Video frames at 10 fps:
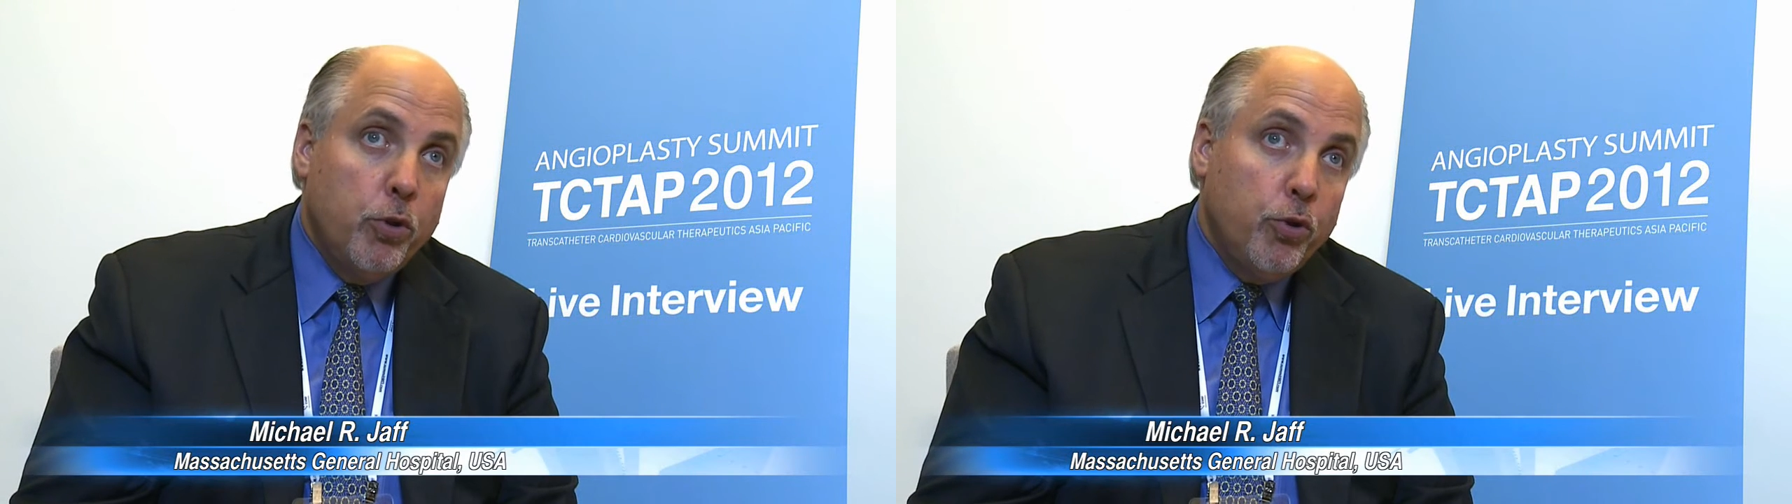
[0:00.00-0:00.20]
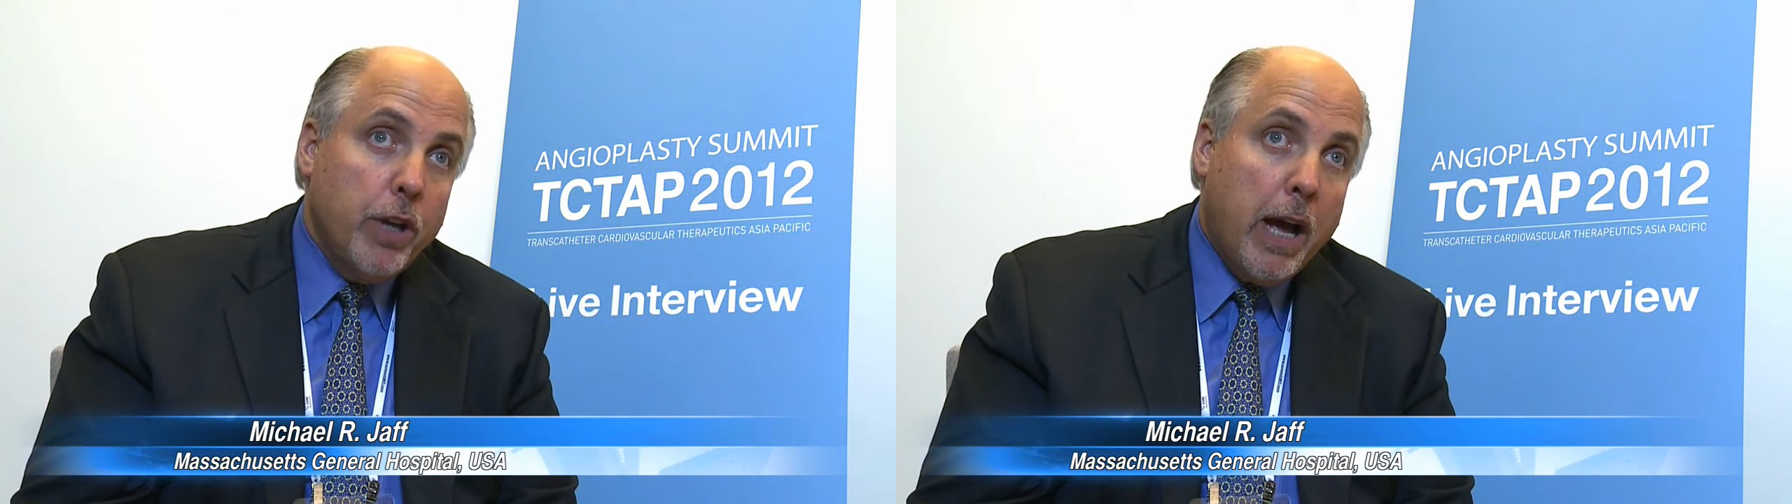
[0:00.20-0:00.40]

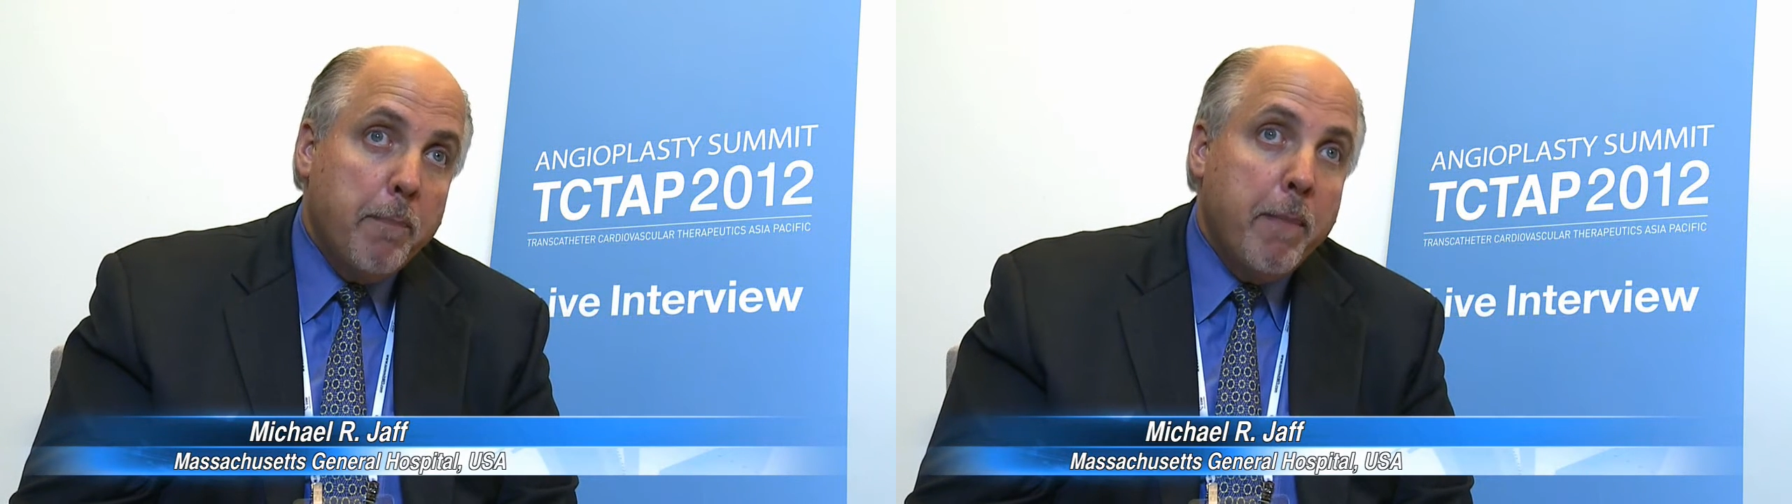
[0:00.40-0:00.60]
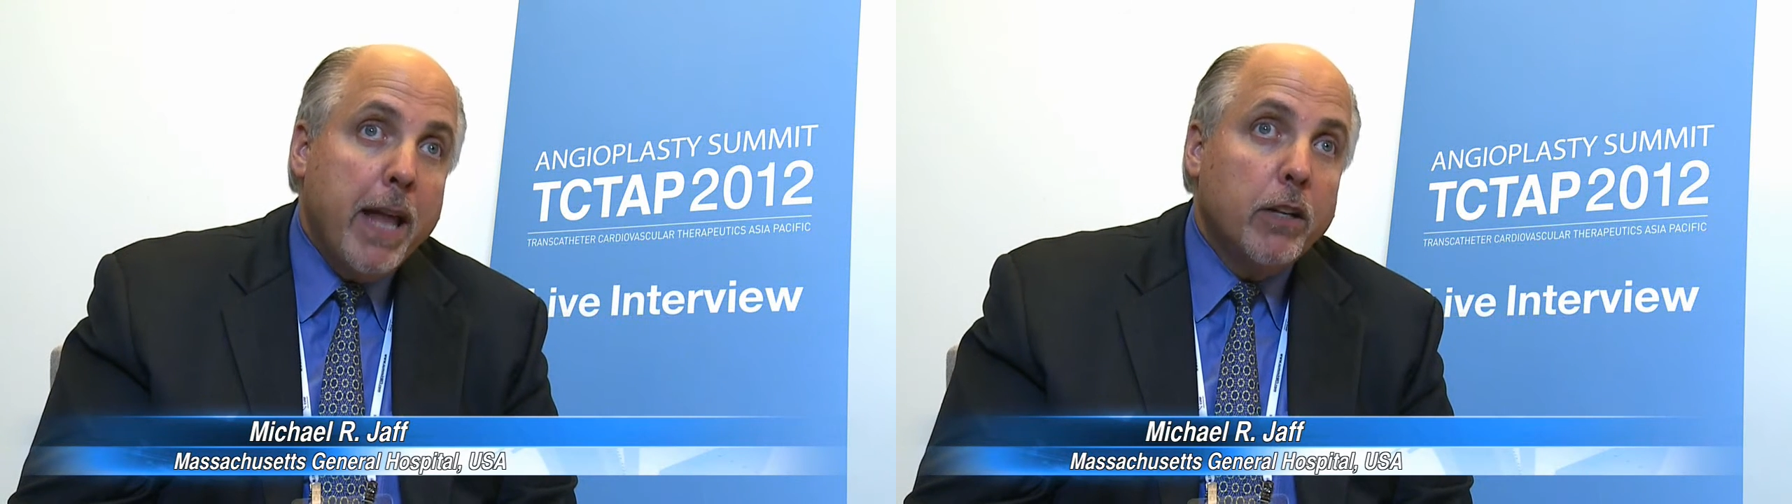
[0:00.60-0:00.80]
who's
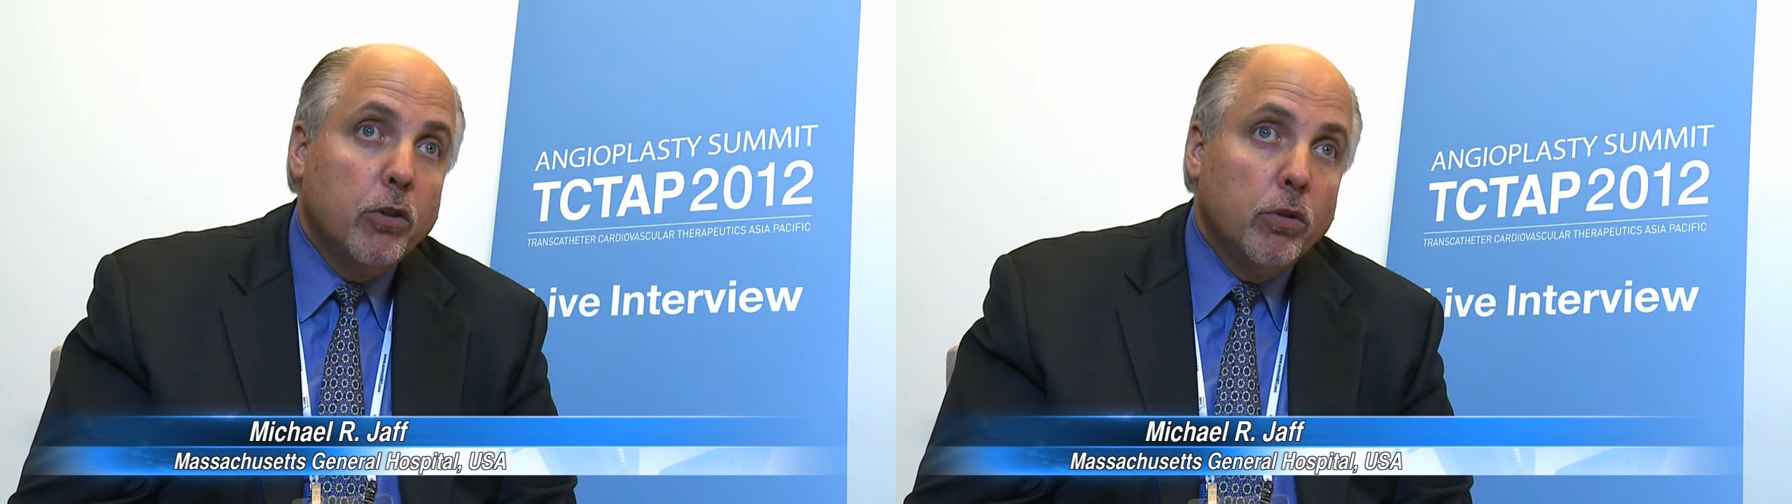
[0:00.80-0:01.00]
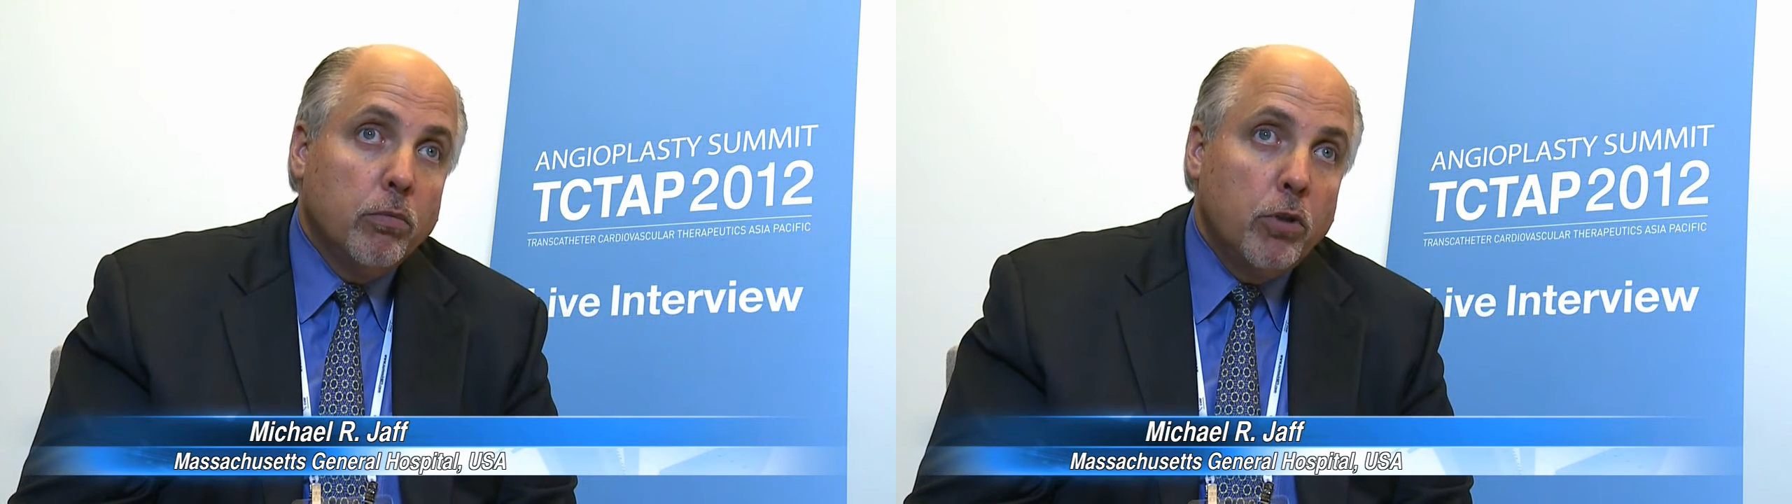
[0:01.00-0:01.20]
got medical